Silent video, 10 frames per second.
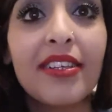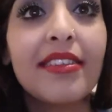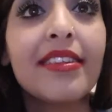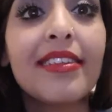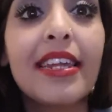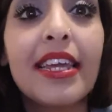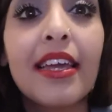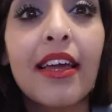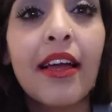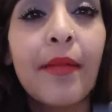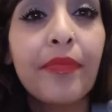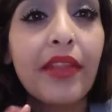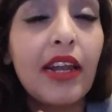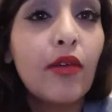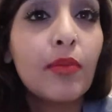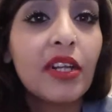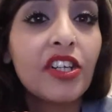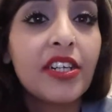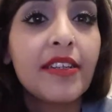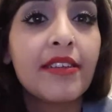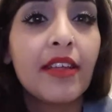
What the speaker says: is the Sleek, the little blushes.